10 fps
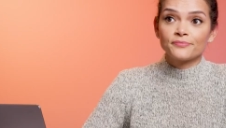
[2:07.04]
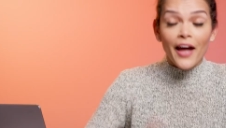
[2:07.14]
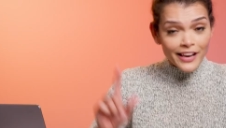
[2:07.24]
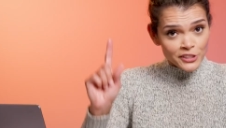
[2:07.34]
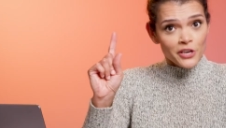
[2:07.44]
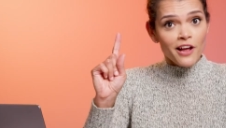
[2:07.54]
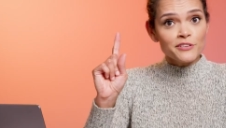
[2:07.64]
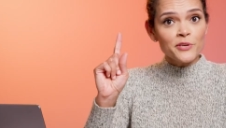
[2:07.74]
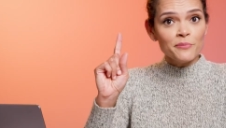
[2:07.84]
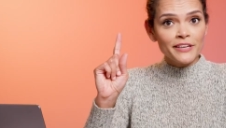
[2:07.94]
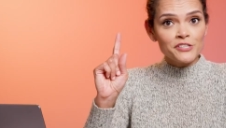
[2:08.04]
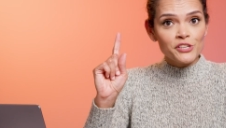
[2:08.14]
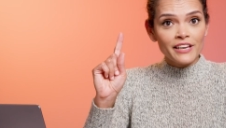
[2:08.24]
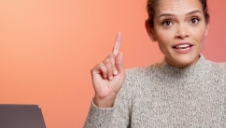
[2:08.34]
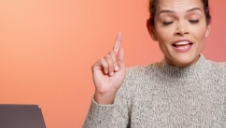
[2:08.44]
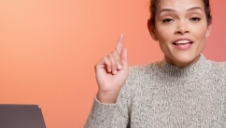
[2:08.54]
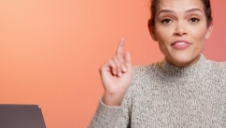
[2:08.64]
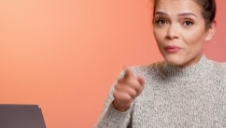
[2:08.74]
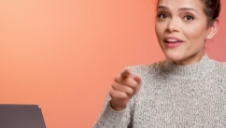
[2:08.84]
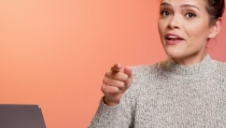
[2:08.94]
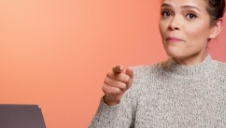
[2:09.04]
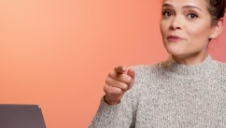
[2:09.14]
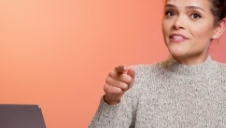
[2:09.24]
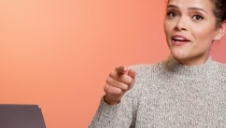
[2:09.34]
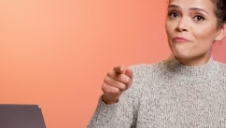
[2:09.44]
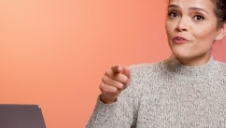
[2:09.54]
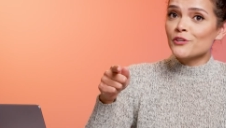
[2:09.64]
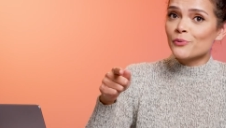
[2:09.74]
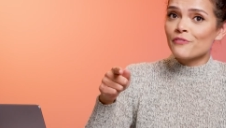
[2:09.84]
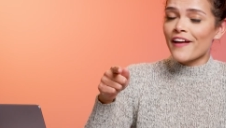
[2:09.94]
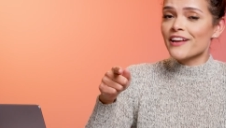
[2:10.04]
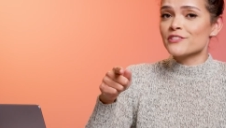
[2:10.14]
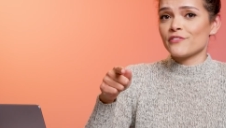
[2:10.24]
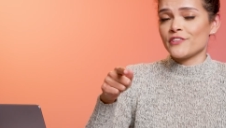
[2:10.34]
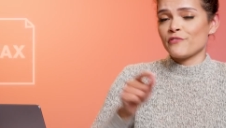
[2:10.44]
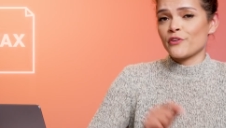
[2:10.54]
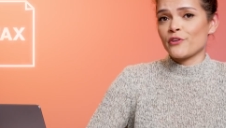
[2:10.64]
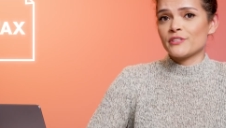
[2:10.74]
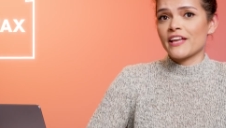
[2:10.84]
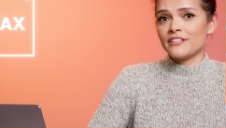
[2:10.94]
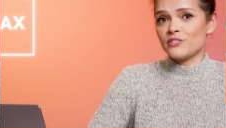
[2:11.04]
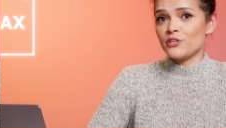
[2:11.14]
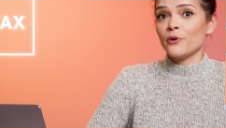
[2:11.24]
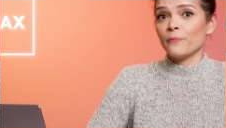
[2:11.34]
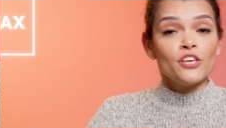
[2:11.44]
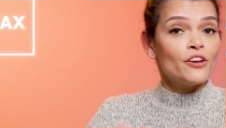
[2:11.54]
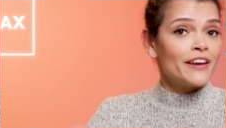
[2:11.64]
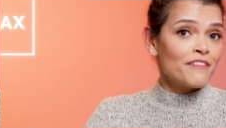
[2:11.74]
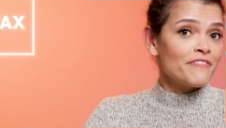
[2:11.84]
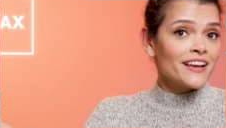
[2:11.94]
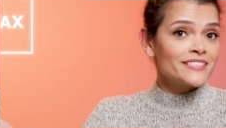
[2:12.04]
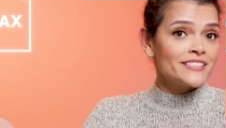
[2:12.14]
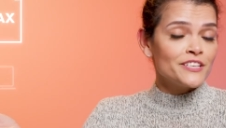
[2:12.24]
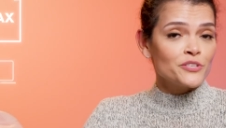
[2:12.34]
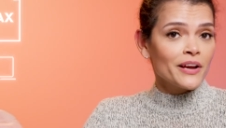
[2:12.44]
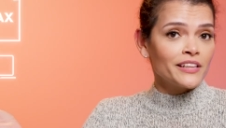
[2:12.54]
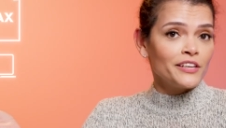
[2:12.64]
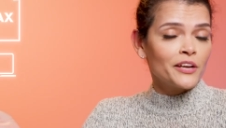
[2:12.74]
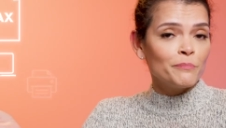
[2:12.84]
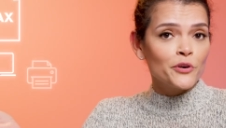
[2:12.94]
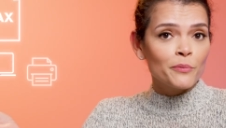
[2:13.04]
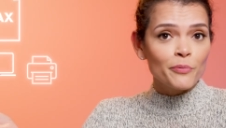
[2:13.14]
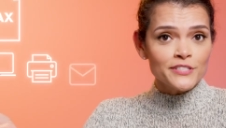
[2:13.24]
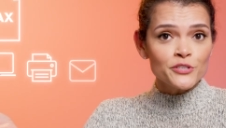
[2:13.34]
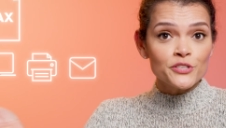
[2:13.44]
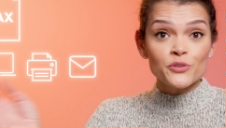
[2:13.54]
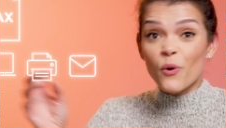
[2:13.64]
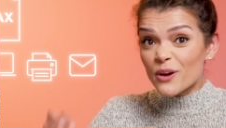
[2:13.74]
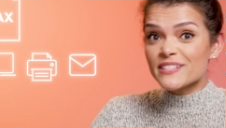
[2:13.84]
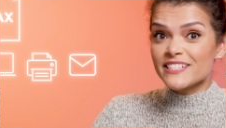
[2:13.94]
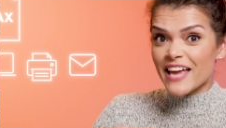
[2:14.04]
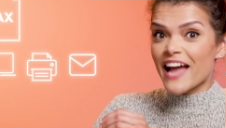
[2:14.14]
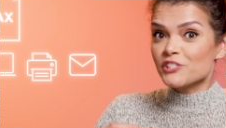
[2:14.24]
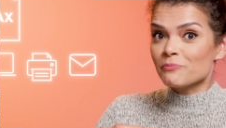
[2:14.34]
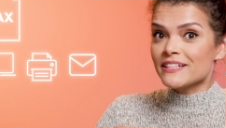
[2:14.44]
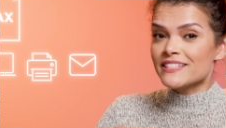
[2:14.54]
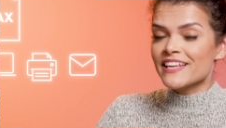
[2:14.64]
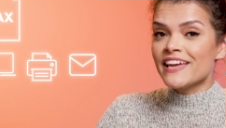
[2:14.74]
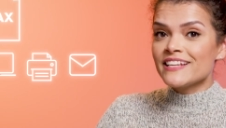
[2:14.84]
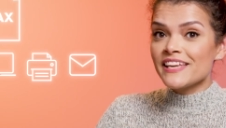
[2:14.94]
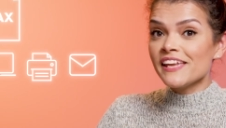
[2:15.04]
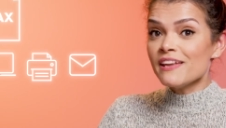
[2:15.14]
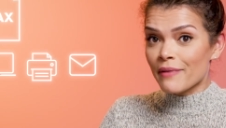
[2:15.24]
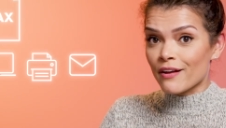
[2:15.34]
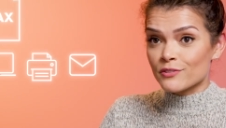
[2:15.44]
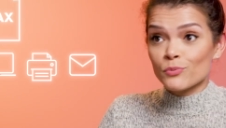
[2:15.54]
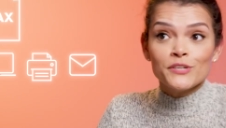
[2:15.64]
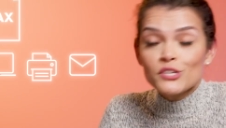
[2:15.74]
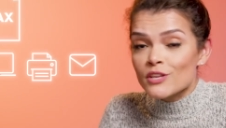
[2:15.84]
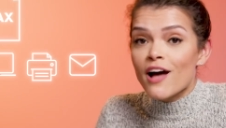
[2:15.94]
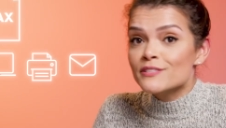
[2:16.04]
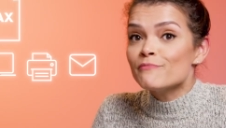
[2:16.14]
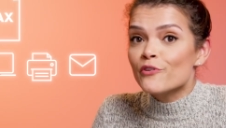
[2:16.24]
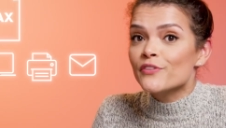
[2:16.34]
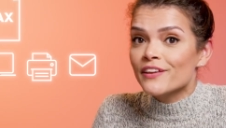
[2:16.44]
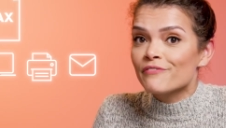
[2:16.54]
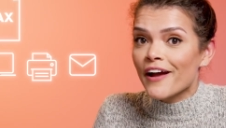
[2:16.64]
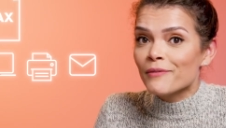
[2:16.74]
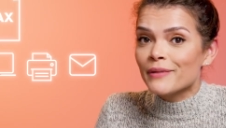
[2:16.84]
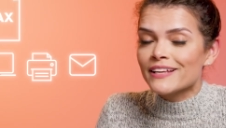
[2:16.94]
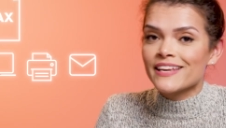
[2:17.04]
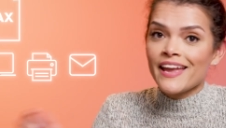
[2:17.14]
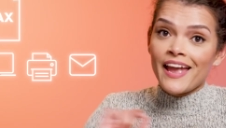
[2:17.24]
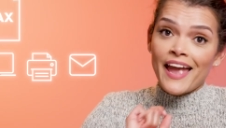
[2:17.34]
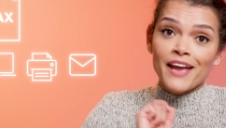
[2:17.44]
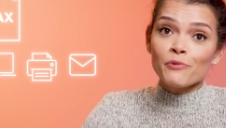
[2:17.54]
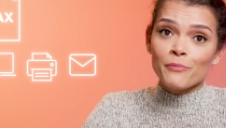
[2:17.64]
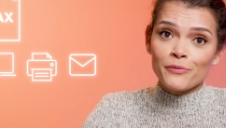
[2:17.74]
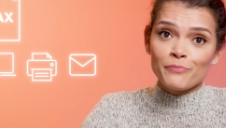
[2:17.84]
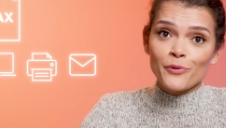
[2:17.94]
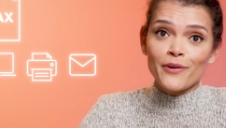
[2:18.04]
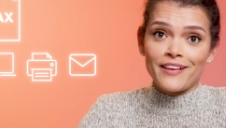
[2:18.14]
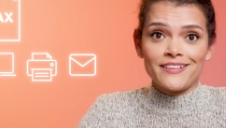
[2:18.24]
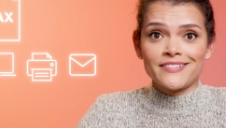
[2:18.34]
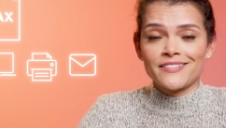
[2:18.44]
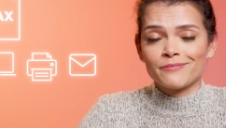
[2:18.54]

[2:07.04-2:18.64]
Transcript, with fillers: I should also mention that we can help you set up virtual fax service for those lines too. You can have faxes sent directly to computer printers or as attachments to emails, which is awesome for the environment and remote employees.